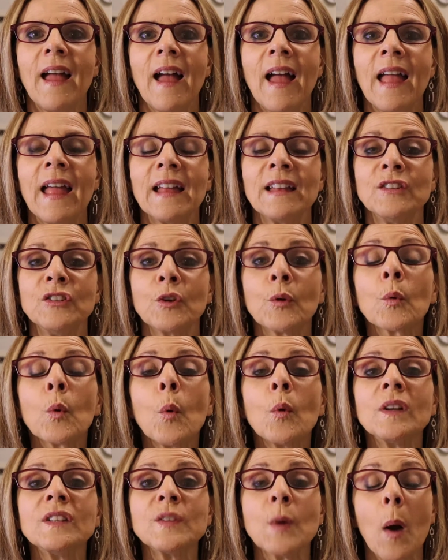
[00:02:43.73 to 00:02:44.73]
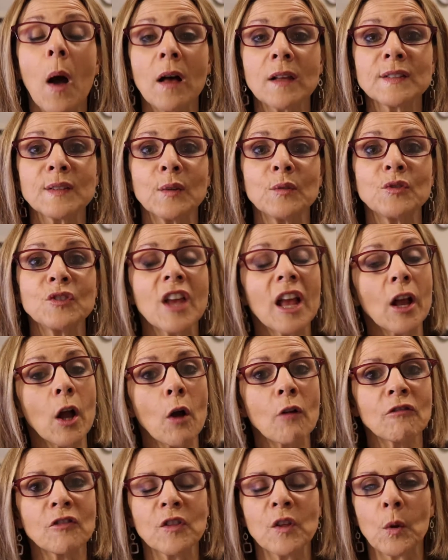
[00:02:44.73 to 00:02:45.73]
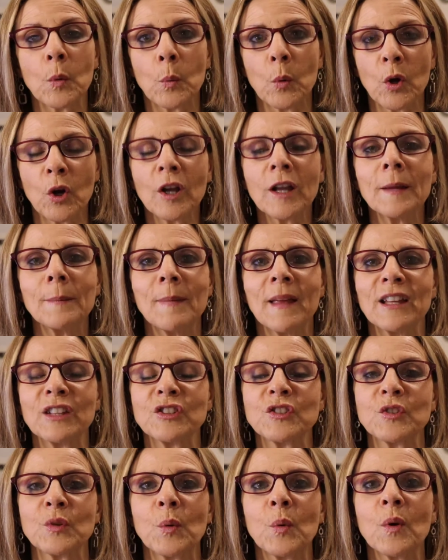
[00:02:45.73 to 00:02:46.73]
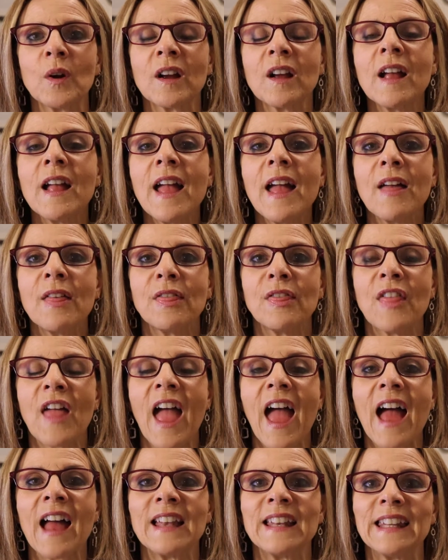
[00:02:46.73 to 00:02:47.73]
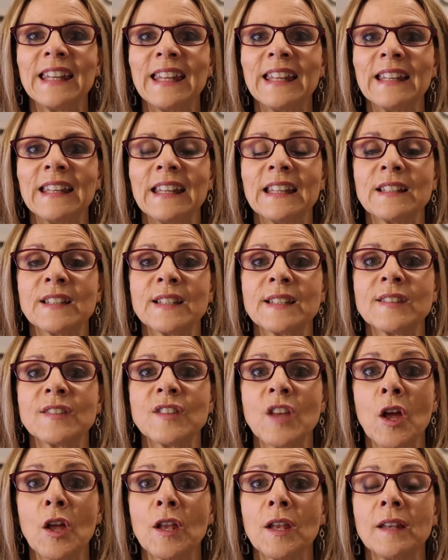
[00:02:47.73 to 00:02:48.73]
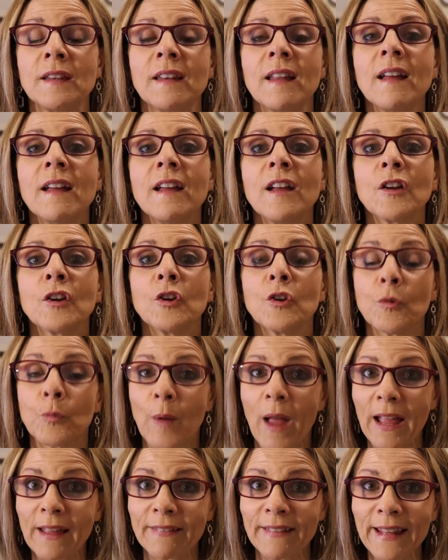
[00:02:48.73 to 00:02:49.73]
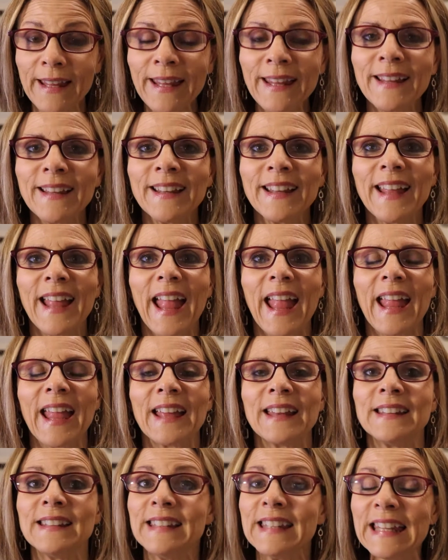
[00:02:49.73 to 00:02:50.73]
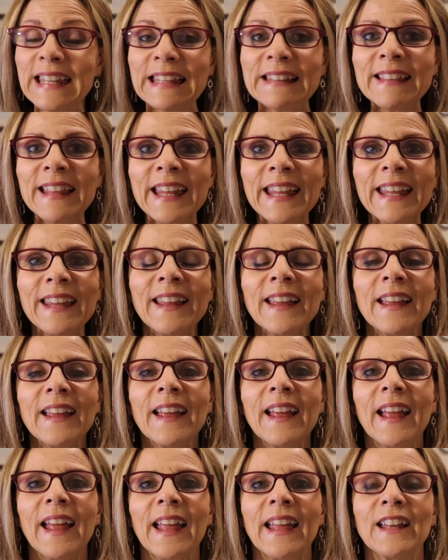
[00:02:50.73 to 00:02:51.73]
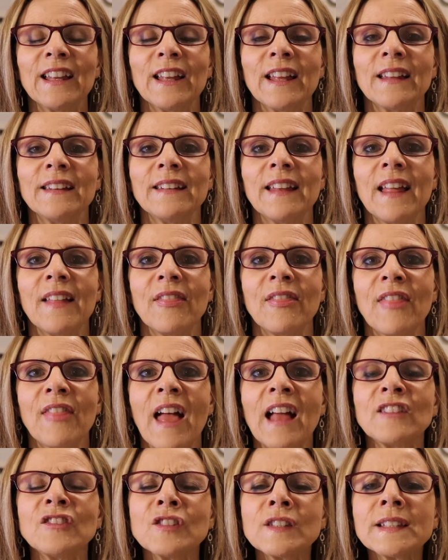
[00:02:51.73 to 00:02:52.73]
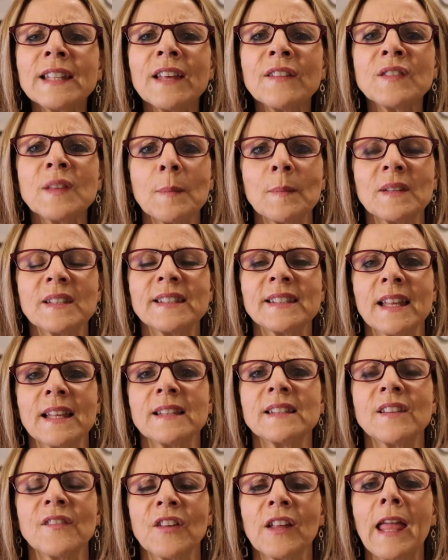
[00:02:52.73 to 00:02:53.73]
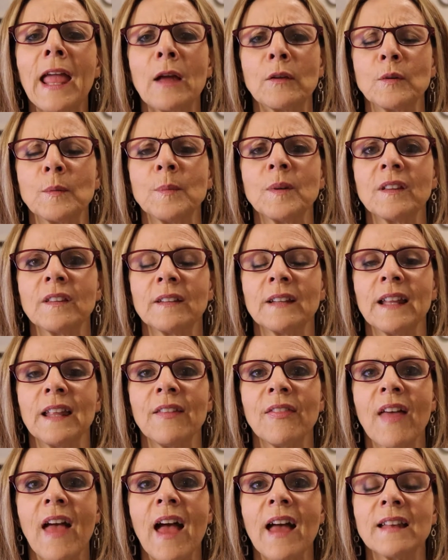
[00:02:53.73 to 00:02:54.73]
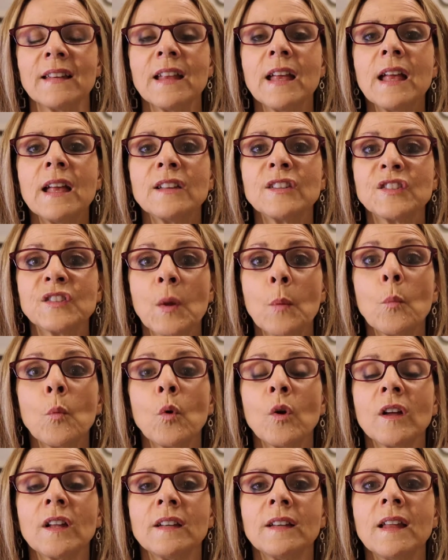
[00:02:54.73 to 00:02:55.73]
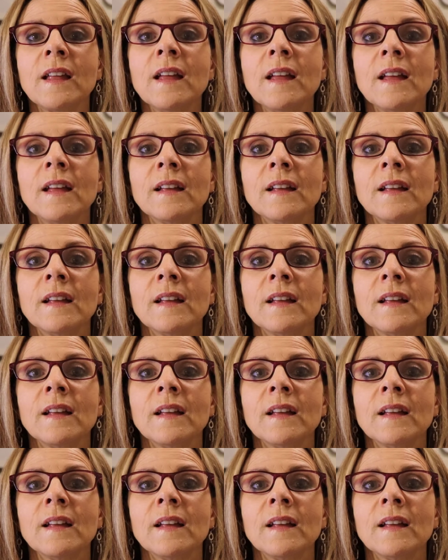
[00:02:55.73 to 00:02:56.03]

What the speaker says: And you're going to also check over their work and make sure that it is done correctly and neatly, and that just gives them a sense of accountability that someone